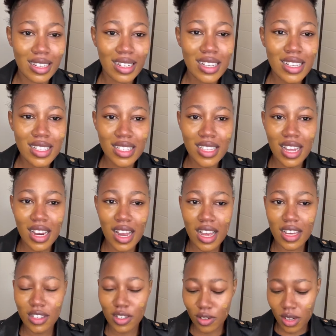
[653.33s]
is that I
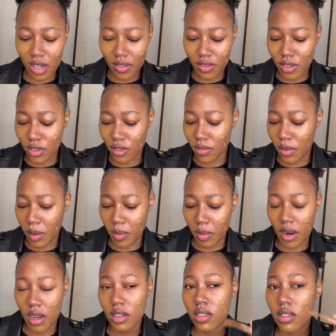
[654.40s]
don't have to do my
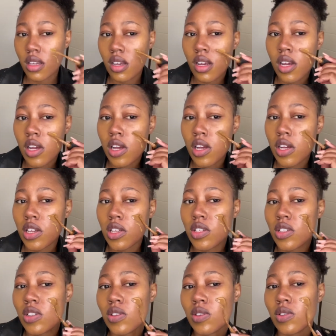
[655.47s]
brows,
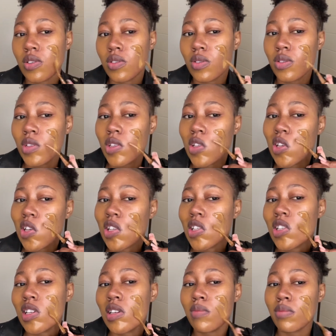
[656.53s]
so that's
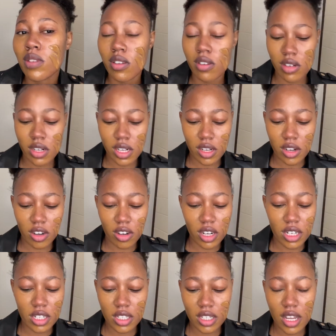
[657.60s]
absolutely
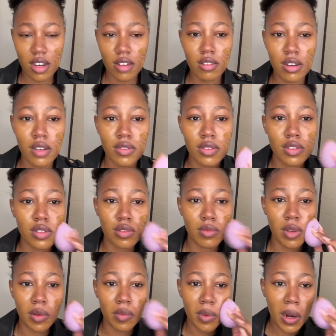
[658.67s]
great. I don't have to do
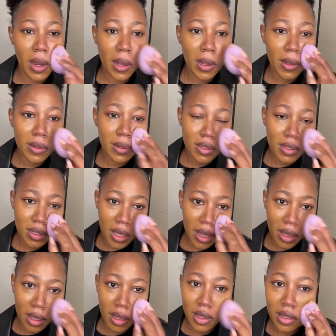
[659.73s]
my brows,
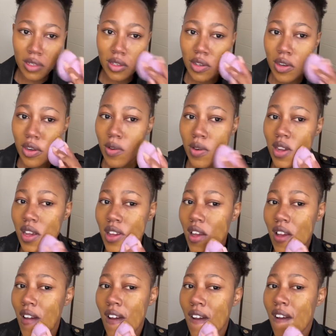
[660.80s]
and you know what,
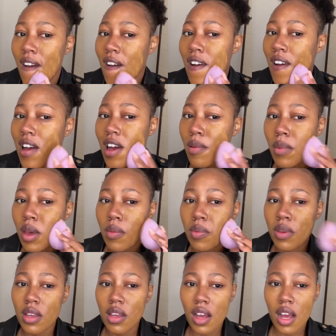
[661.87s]
I'm
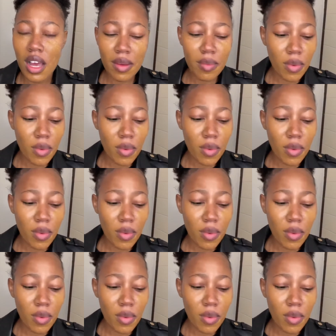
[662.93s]
happy. How am